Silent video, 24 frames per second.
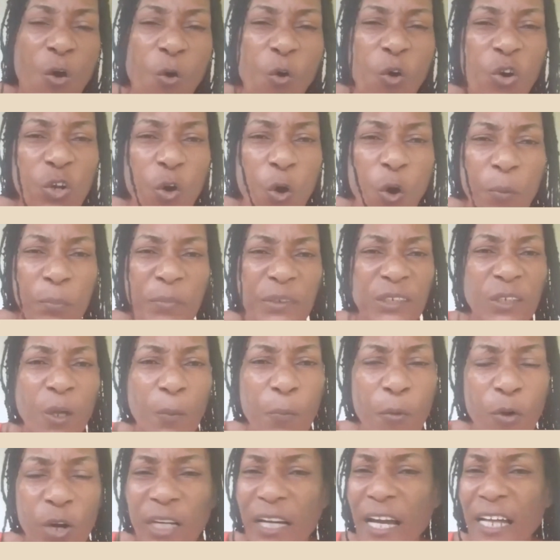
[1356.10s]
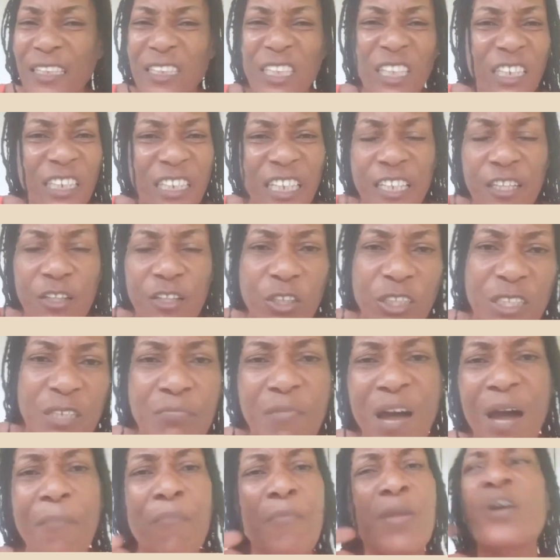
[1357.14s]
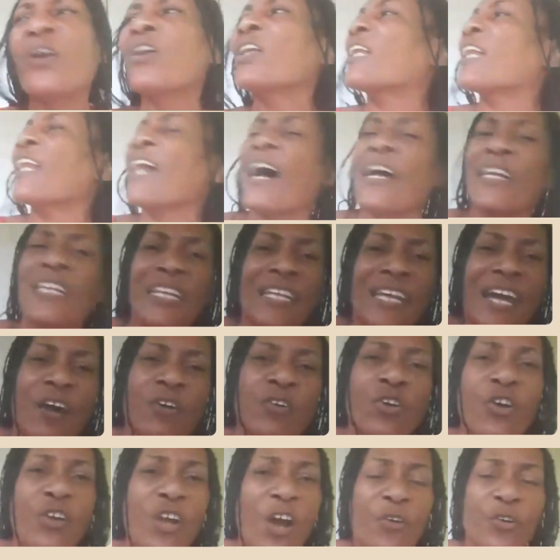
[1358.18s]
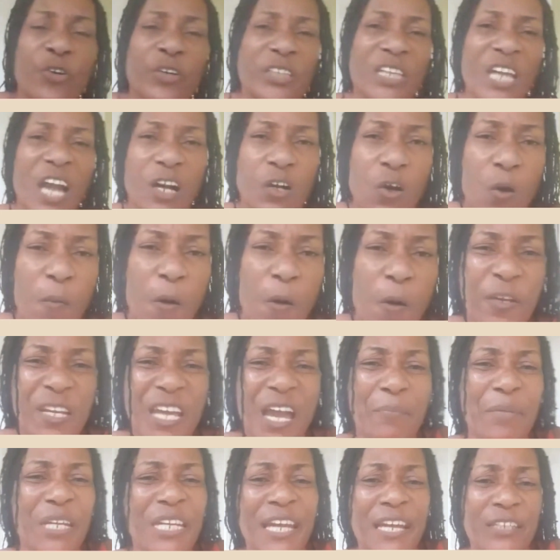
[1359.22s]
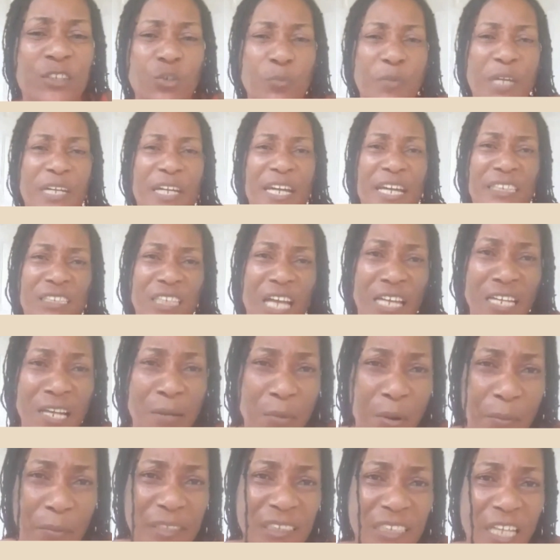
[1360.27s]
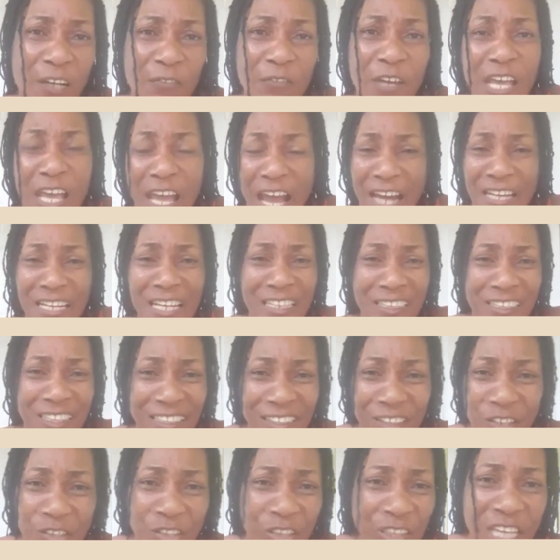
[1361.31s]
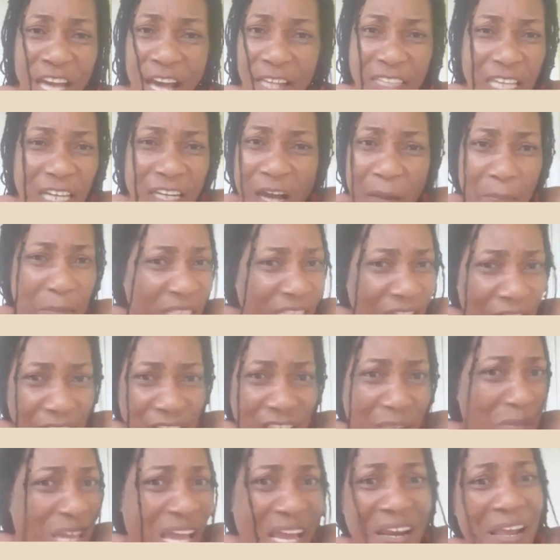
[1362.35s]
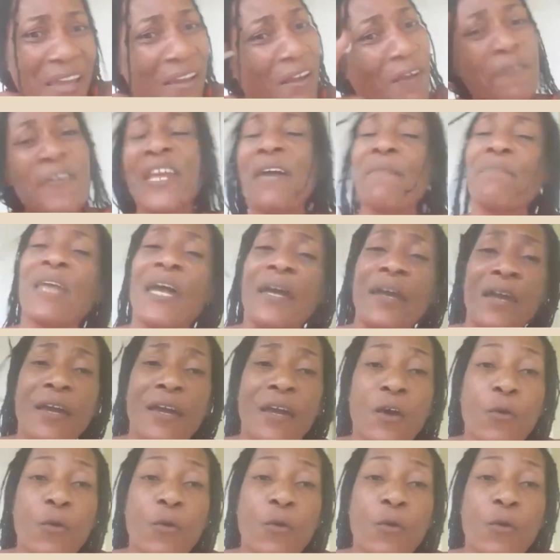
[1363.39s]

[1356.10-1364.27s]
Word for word: All hope and support, thinking dirty bad blood clot. Did you know now no can't come up with the media Jamaica, yes, and I'm up myself. I didn't think you no can't take commitment and say me a leg off them there.